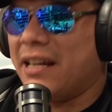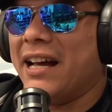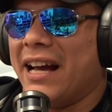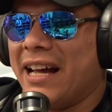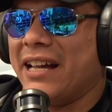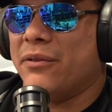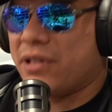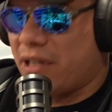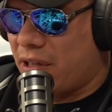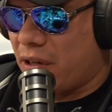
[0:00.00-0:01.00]
Yeah, he
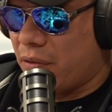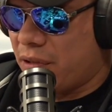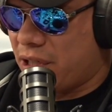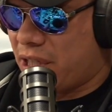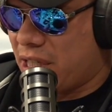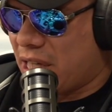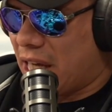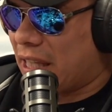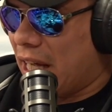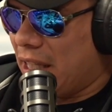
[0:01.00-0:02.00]
was, and just things like
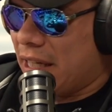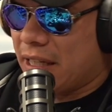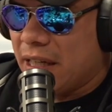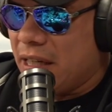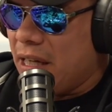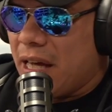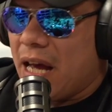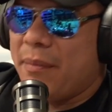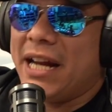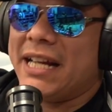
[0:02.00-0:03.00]
that. Like,
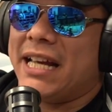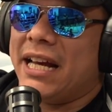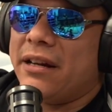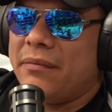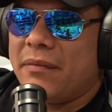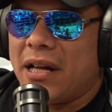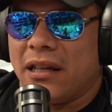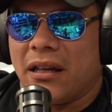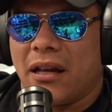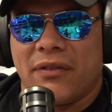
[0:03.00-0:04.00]
I mean, I get it. I
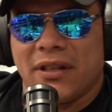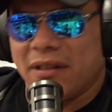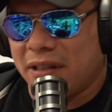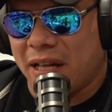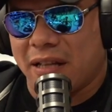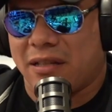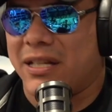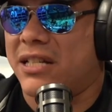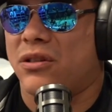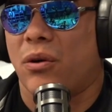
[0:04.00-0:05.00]
love it. It's
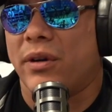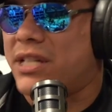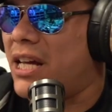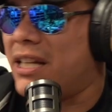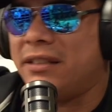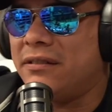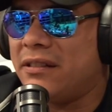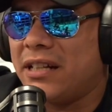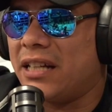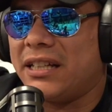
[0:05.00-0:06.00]
storytelling
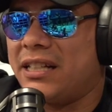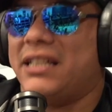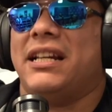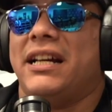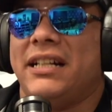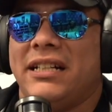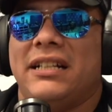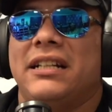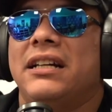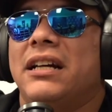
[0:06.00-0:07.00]
at the end of the day.
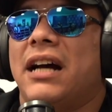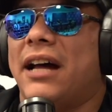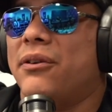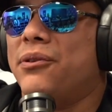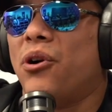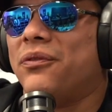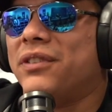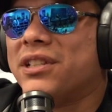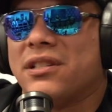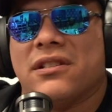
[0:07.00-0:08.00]
I don't know if
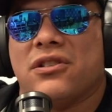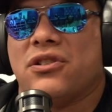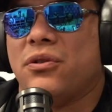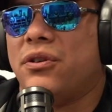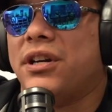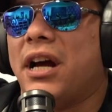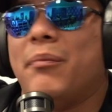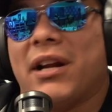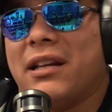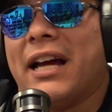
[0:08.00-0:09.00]
this is a shoot or not,
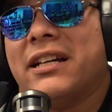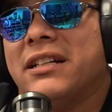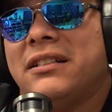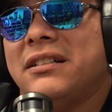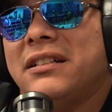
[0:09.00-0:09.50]
but I like it.